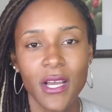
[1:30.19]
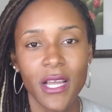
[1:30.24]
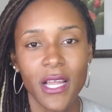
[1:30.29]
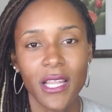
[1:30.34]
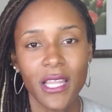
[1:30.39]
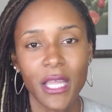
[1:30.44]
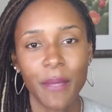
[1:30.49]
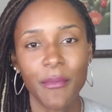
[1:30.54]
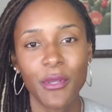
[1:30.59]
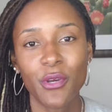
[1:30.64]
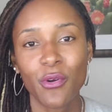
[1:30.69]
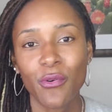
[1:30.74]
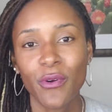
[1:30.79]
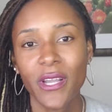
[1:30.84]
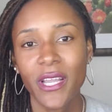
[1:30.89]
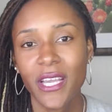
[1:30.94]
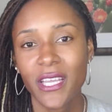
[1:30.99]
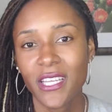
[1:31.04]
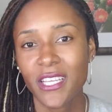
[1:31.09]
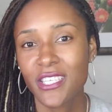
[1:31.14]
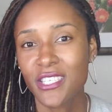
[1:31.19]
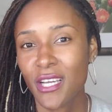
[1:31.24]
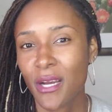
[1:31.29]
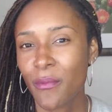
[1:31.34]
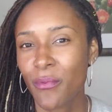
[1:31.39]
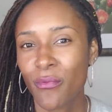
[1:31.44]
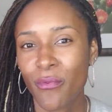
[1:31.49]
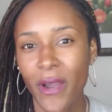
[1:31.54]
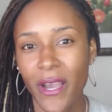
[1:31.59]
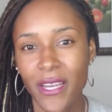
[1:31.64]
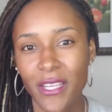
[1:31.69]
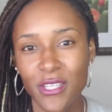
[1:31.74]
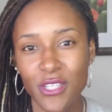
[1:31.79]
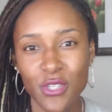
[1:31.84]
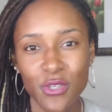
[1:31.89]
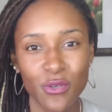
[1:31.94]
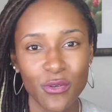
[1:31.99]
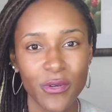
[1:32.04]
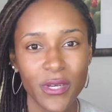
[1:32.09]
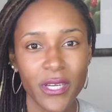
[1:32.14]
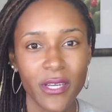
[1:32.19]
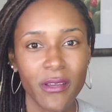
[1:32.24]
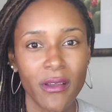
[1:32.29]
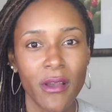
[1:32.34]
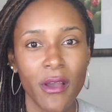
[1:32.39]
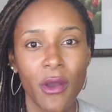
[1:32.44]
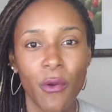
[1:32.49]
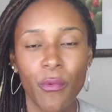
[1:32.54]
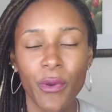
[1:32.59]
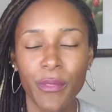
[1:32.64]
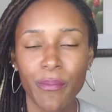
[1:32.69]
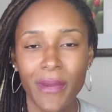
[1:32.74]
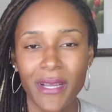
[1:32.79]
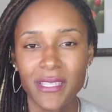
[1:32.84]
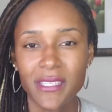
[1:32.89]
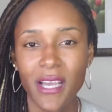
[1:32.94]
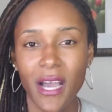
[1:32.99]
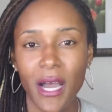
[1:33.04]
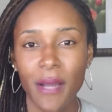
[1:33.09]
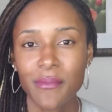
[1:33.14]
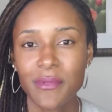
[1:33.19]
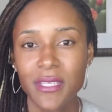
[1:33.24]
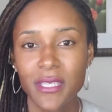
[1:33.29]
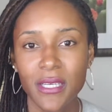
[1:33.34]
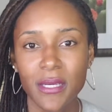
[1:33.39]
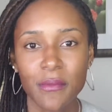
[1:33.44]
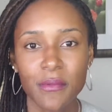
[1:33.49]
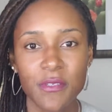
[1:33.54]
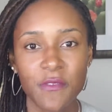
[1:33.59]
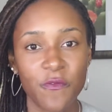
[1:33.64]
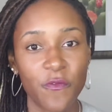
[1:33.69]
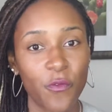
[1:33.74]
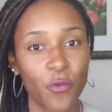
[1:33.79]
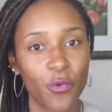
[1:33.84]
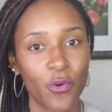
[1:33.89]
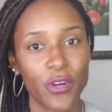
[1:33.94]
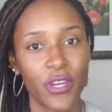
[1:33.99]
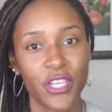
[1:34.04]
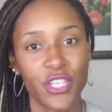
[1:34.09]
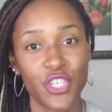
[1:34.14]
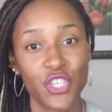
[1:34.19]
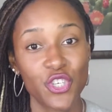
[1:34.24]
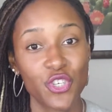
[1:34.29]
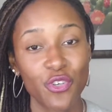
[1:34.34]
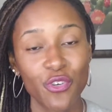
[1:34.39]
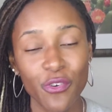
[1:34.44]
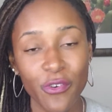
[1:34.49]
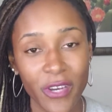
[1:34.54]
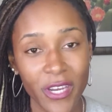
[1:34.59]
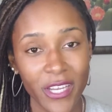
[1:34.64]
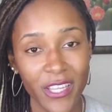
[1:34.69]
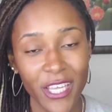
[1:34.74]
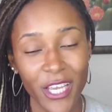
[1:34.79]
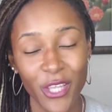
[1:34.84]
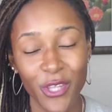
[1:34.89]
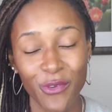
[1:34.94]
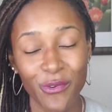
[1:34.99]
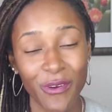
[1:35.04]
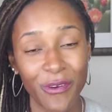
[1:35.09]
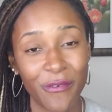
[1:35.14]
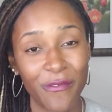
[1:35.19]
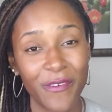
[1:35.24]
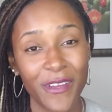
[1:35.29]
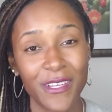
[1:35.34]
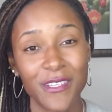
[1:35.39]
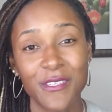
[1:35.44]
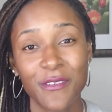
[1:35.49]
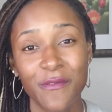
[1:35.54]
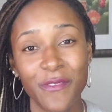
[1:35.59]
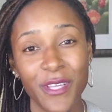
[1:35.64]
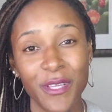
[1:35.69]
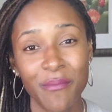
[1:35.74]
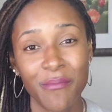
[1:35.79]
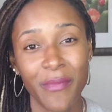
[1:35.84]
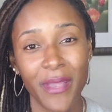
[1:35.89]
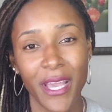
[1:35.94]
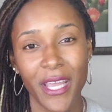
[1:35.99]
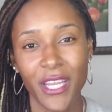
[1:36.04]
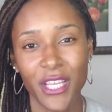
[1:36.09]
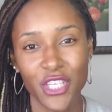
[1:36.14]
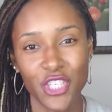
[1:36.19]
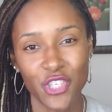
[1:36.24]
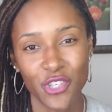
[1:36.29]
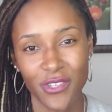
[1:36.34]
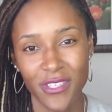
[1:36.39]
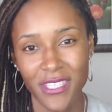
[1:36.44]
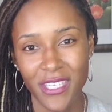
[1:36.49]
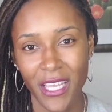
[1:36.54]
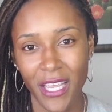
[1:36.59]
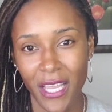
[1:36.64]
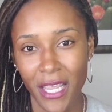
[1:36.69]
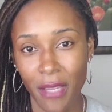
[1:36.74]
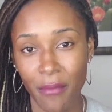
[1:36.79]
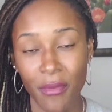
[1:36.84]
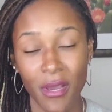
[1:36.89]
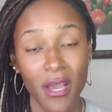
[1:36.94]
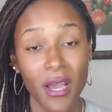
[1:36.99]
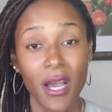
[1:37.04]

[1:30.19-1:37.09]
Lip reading: And let me go ahead and jump right into it with my top tips for ensuring that you effectively manage your team.